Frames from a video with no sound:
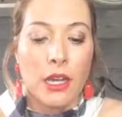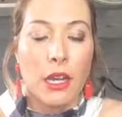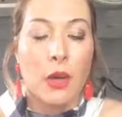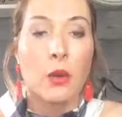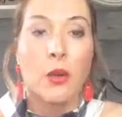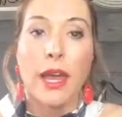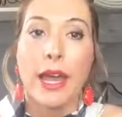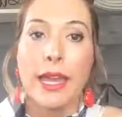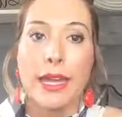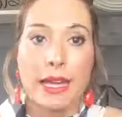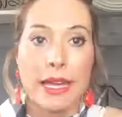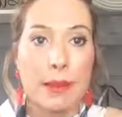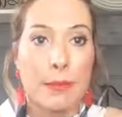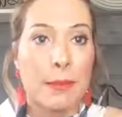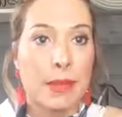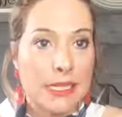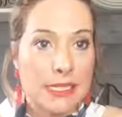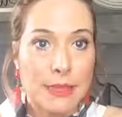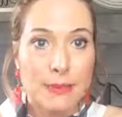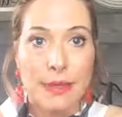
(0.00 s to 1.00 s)
Okay, it
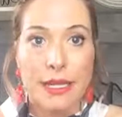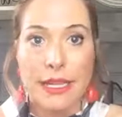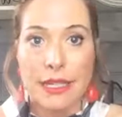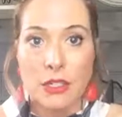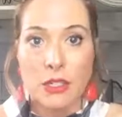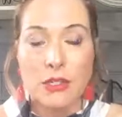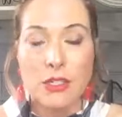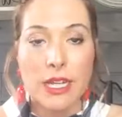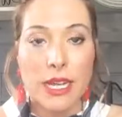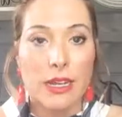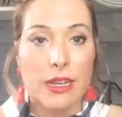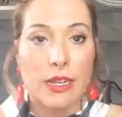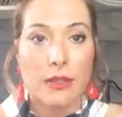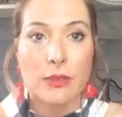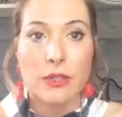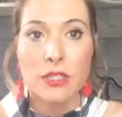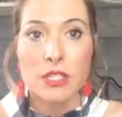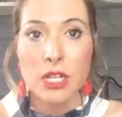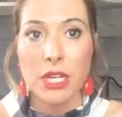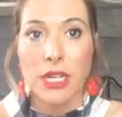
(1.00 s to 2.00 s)
must be in your daily
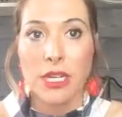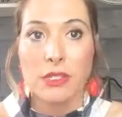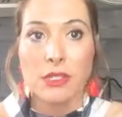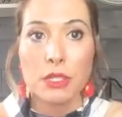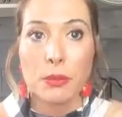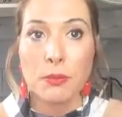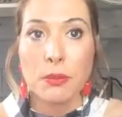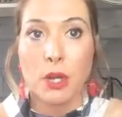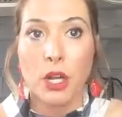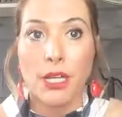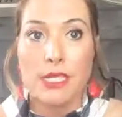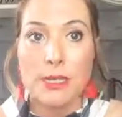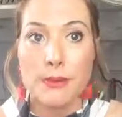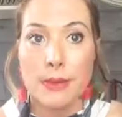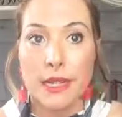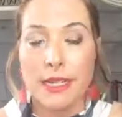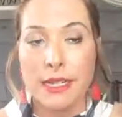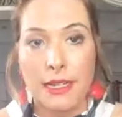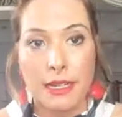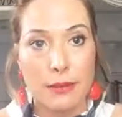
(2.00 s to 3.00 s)
routine to
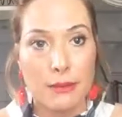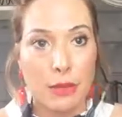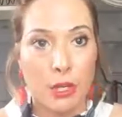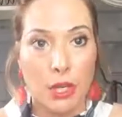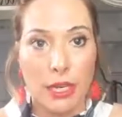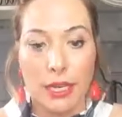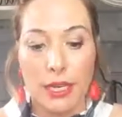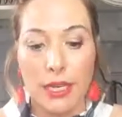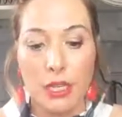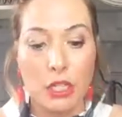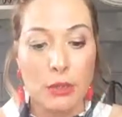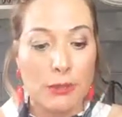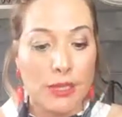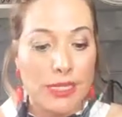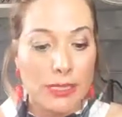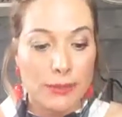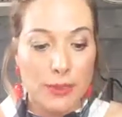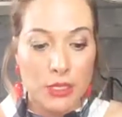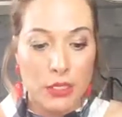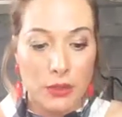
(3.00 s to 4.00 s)
prospect and market. You
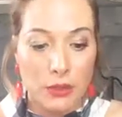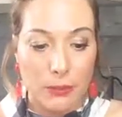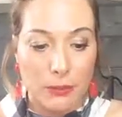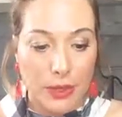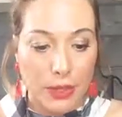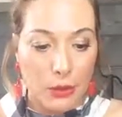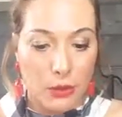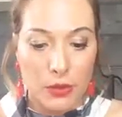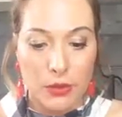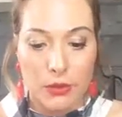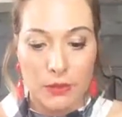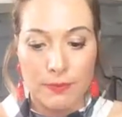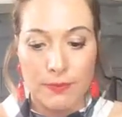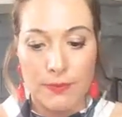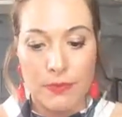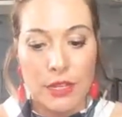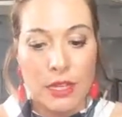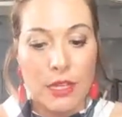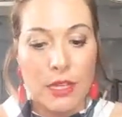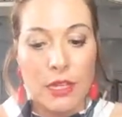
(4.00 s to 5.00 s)
must be doing both.
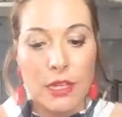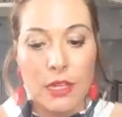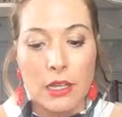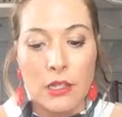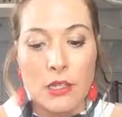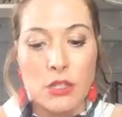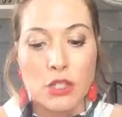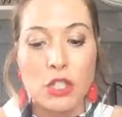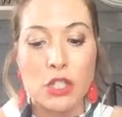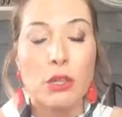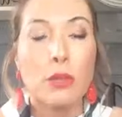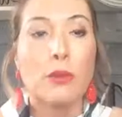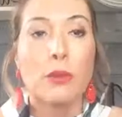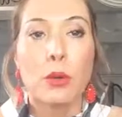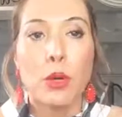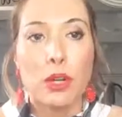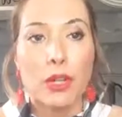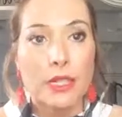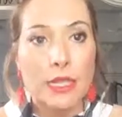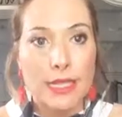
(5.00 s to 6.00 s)
Do
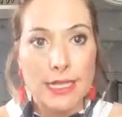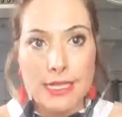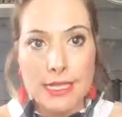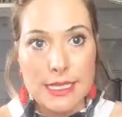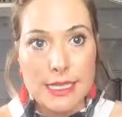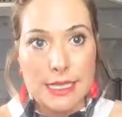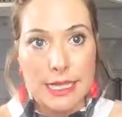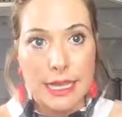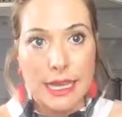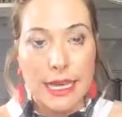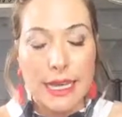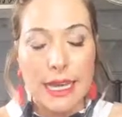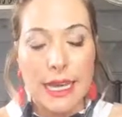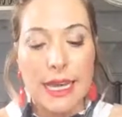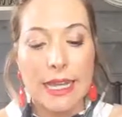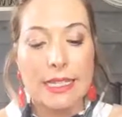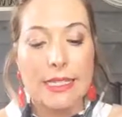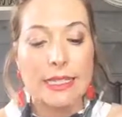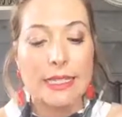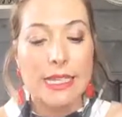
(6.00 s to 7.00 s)
more listening
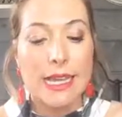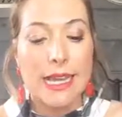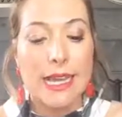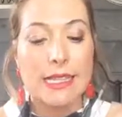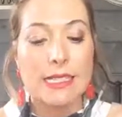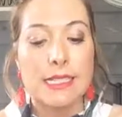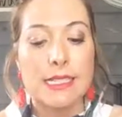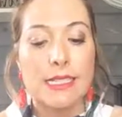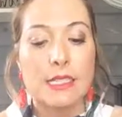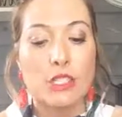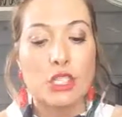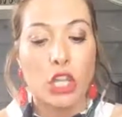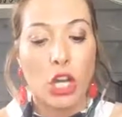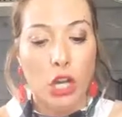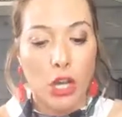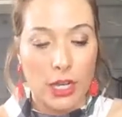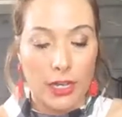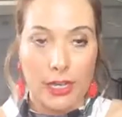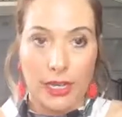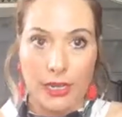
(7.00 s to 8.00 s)
and less
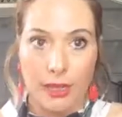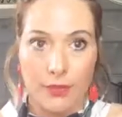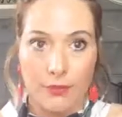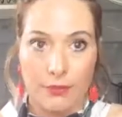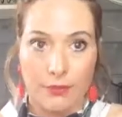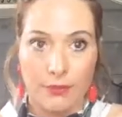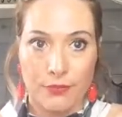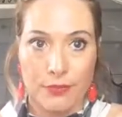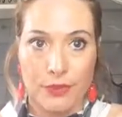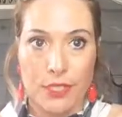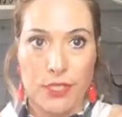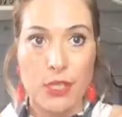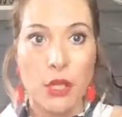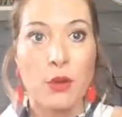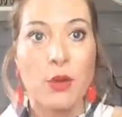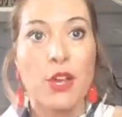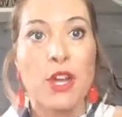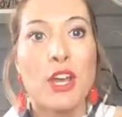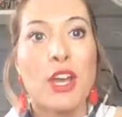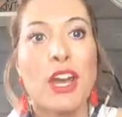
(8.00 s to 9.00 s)
talking.
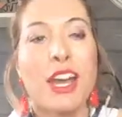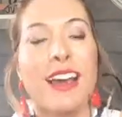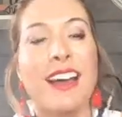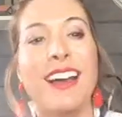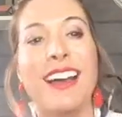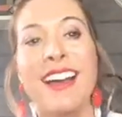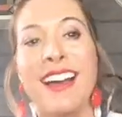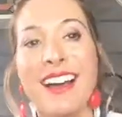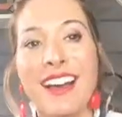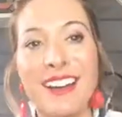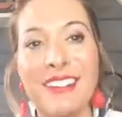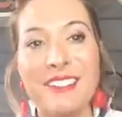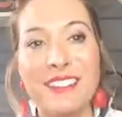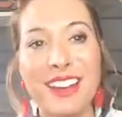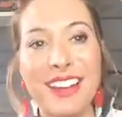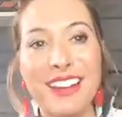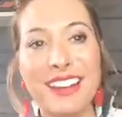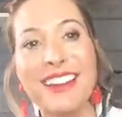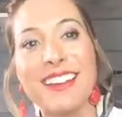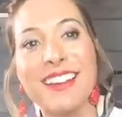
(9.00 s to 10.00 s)
So
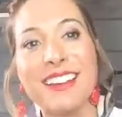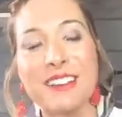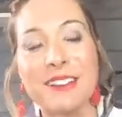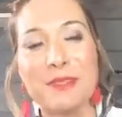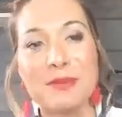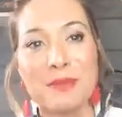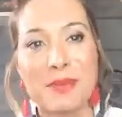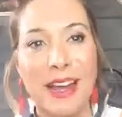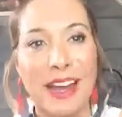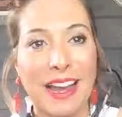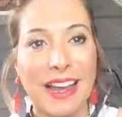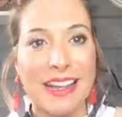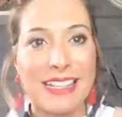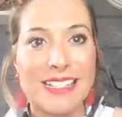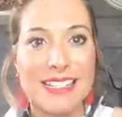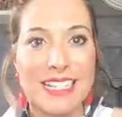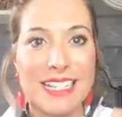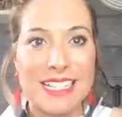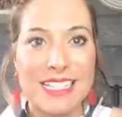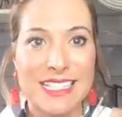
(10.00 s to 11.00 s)
one of the other
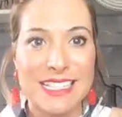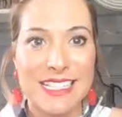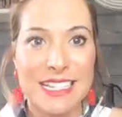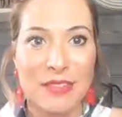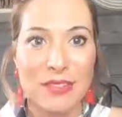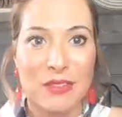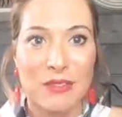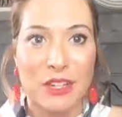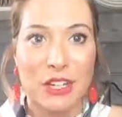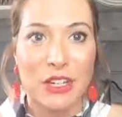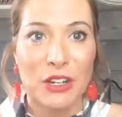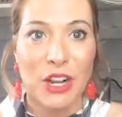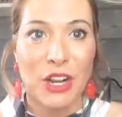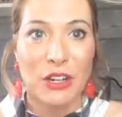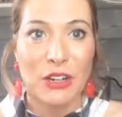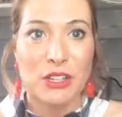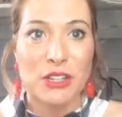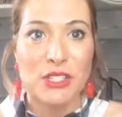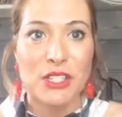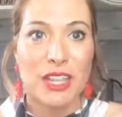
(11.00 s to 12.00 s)
6 and 7 figure
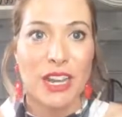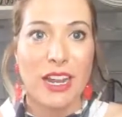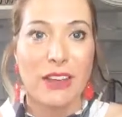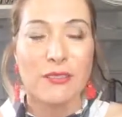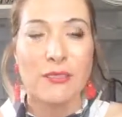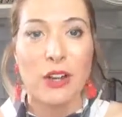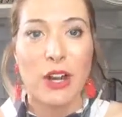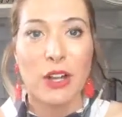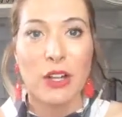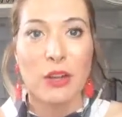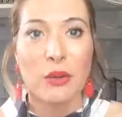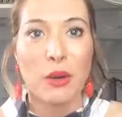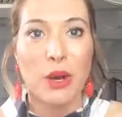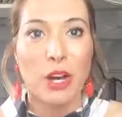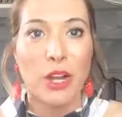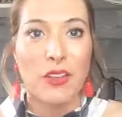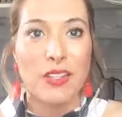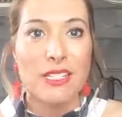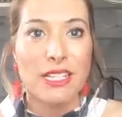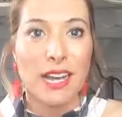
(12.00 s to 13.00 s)
earners that I follow
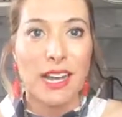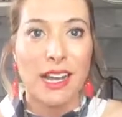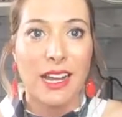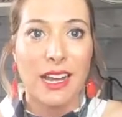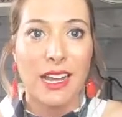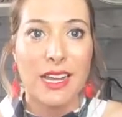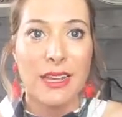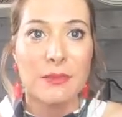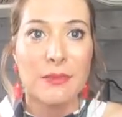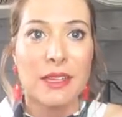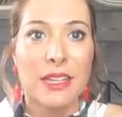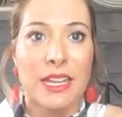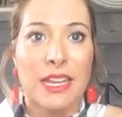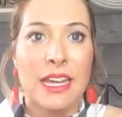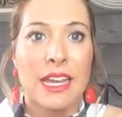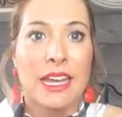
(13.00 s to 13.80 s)
all the time